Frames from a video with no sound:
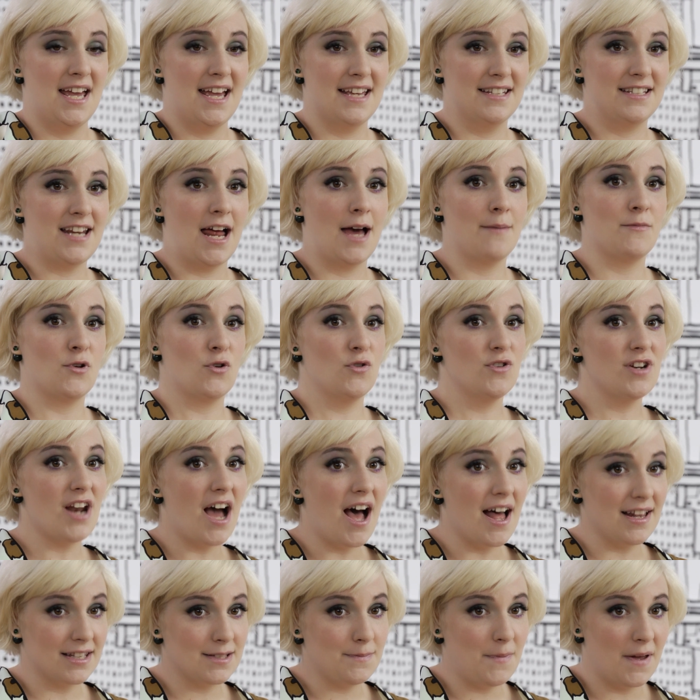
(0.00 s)
is time you're
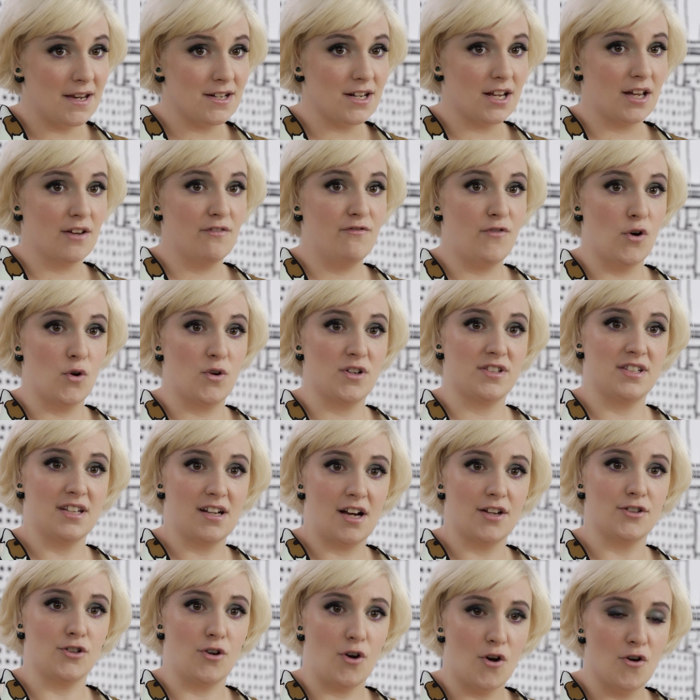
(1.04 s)
not spending
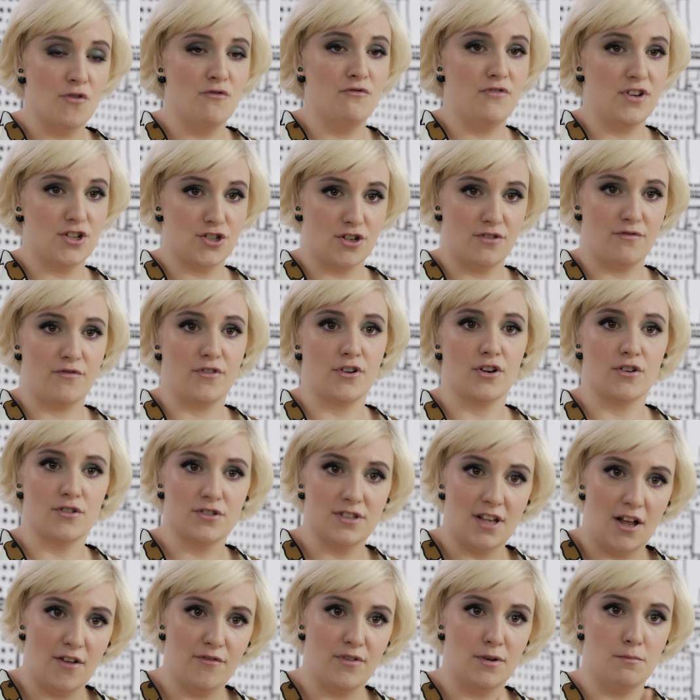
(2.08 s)
focusing on your own vision for
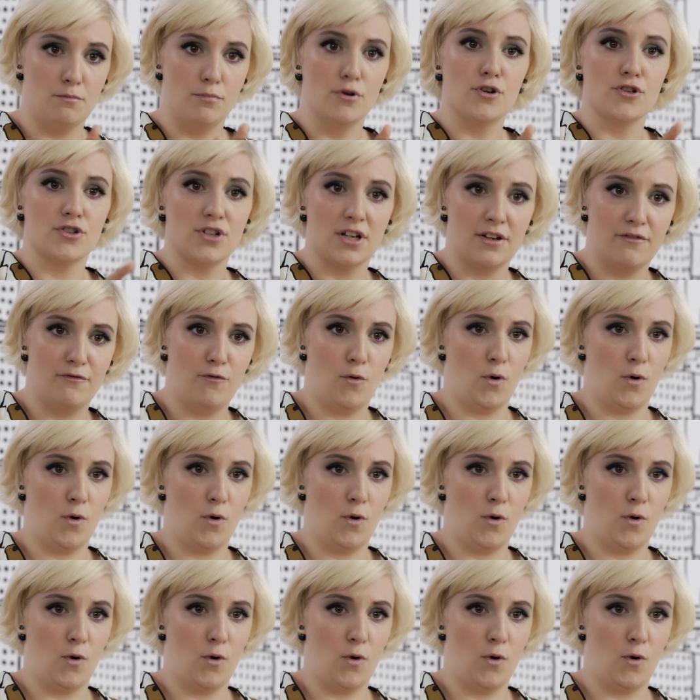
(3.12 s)
yourself and pushing